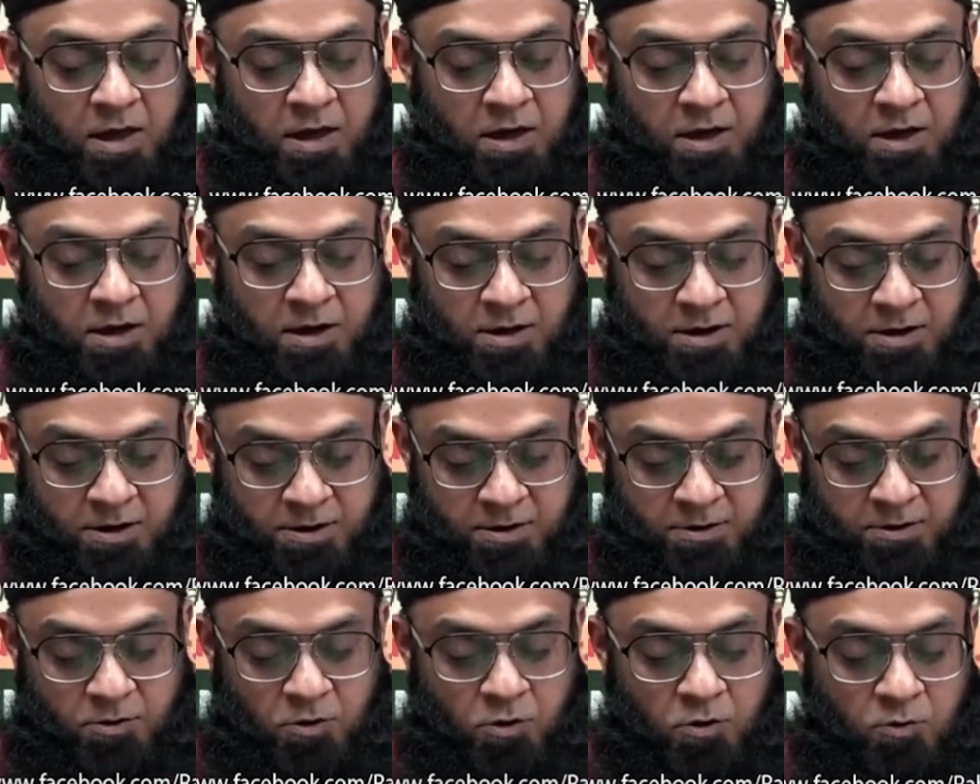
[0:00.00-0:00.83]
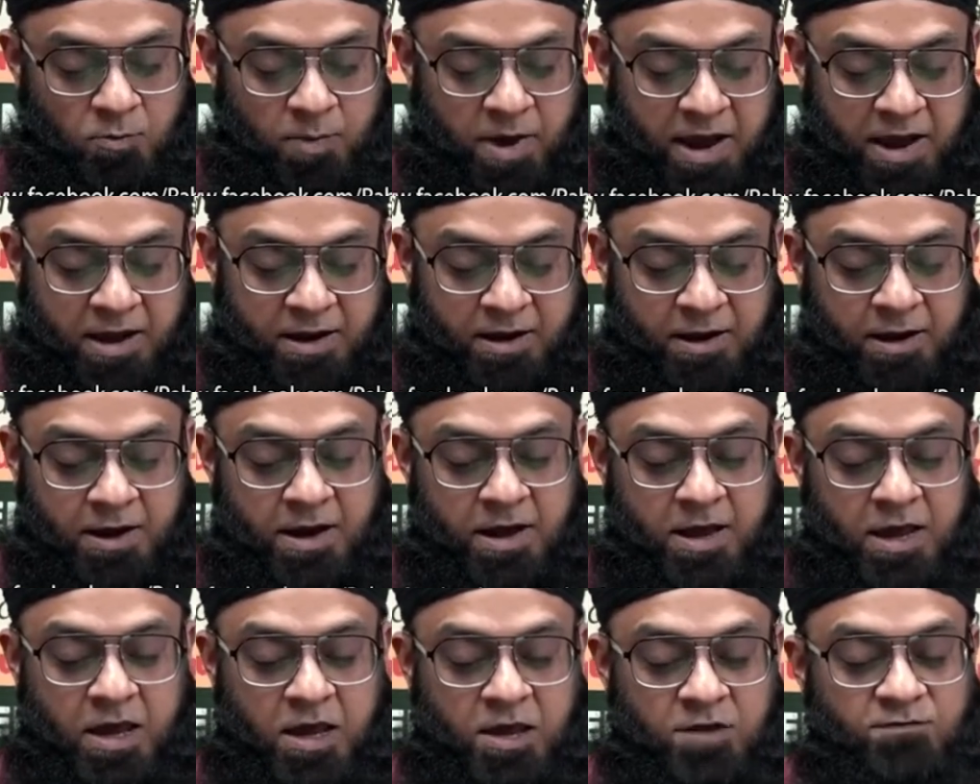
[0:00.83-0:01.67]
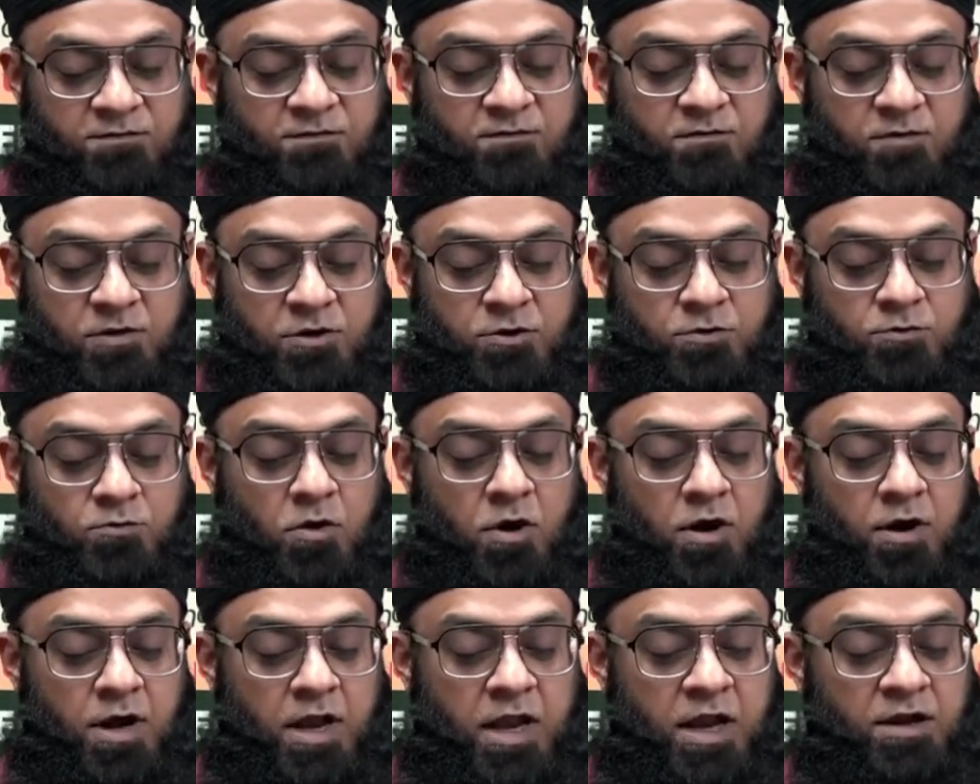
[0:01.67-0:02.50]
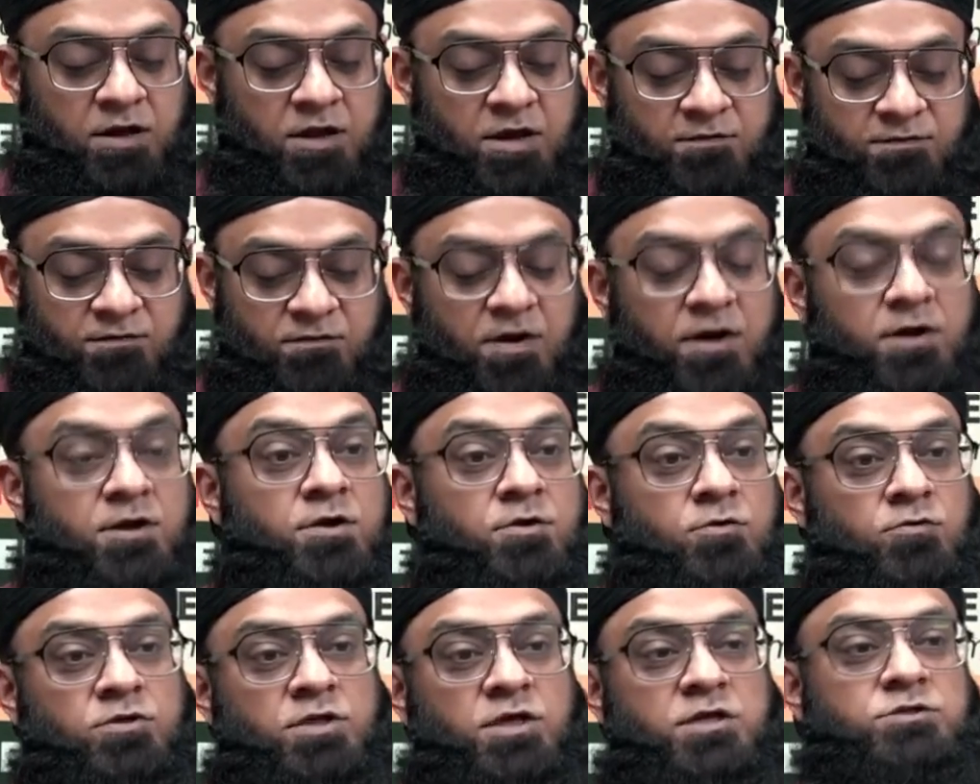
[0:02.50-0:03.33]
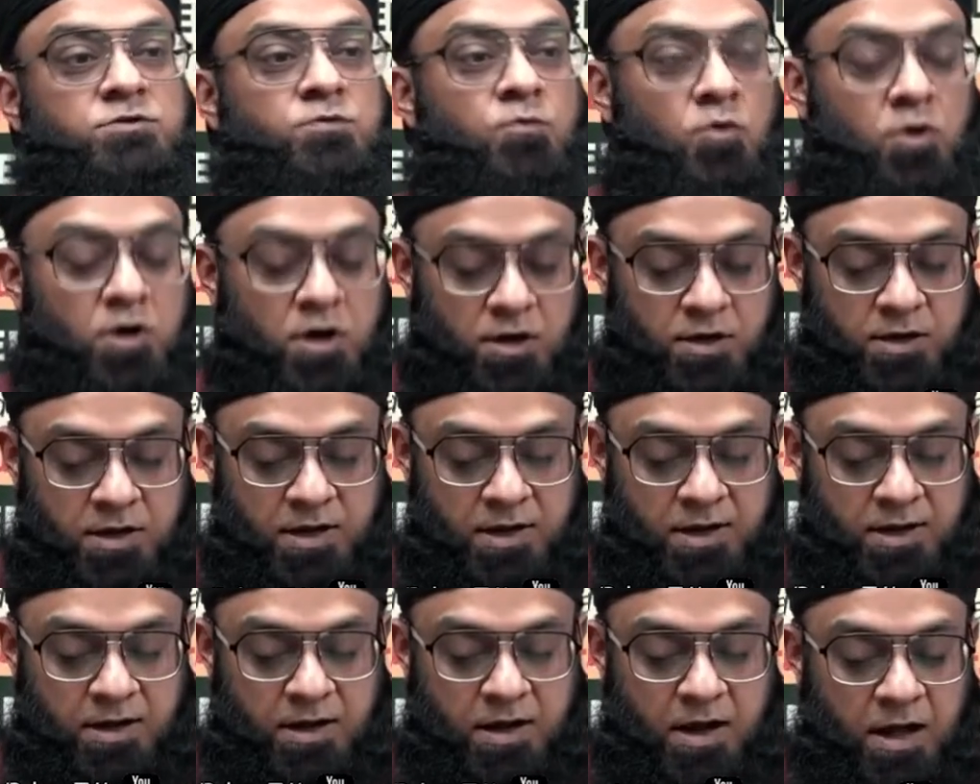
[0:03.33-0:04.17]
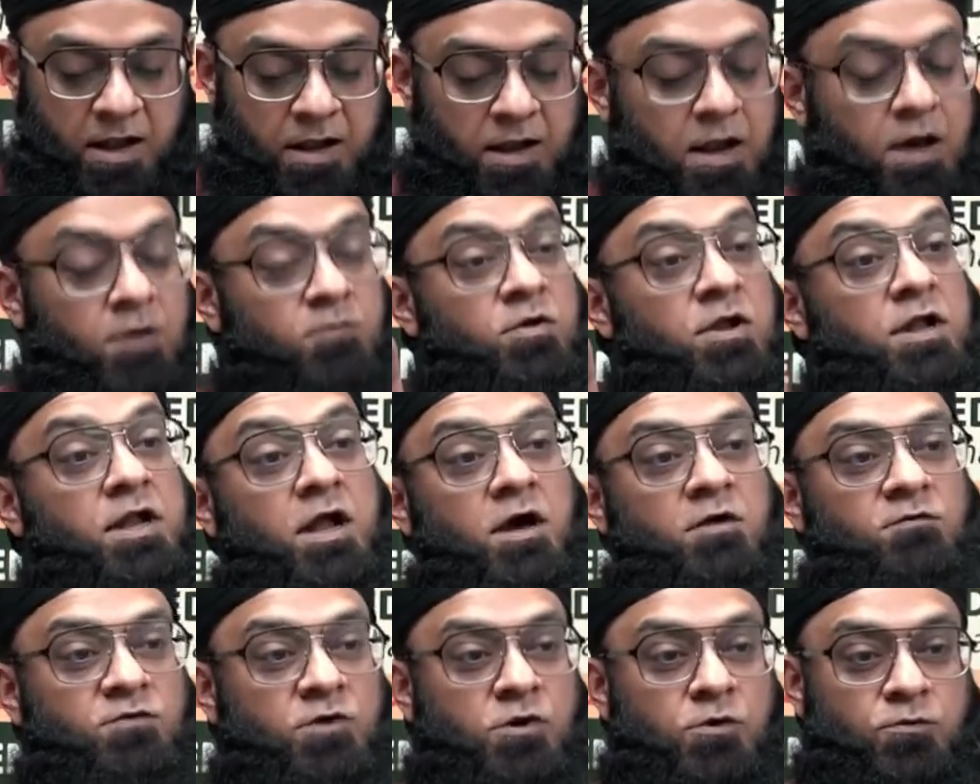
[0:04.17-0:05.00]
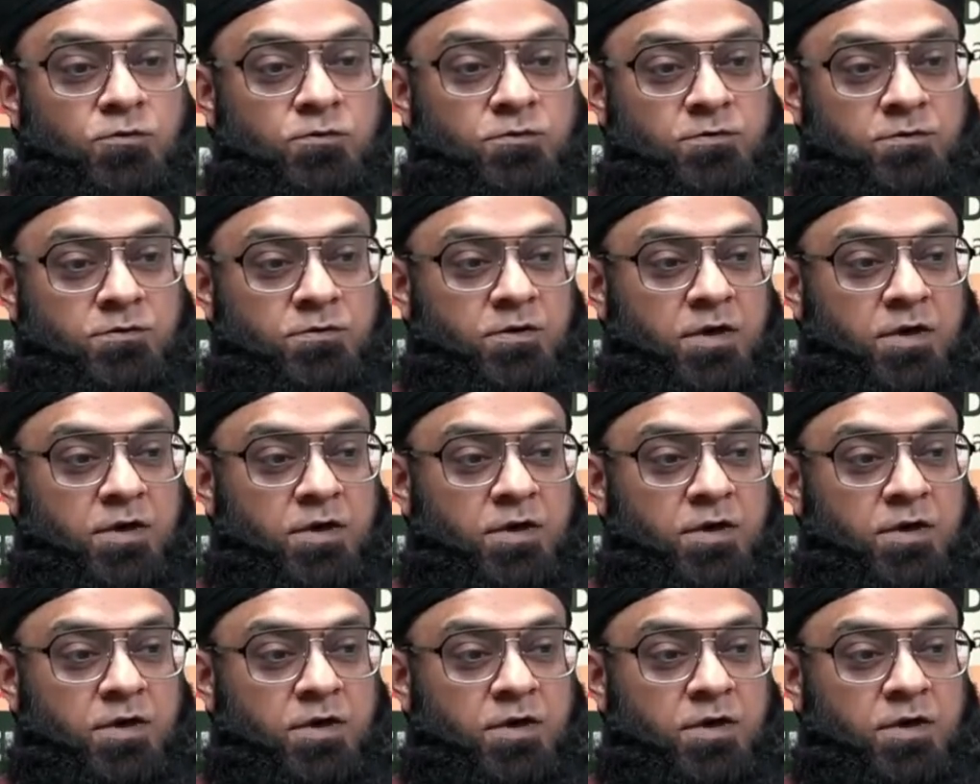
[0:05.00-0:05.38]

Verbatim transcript: uh, O oh man, if you are indifferent to this world Allah will love you.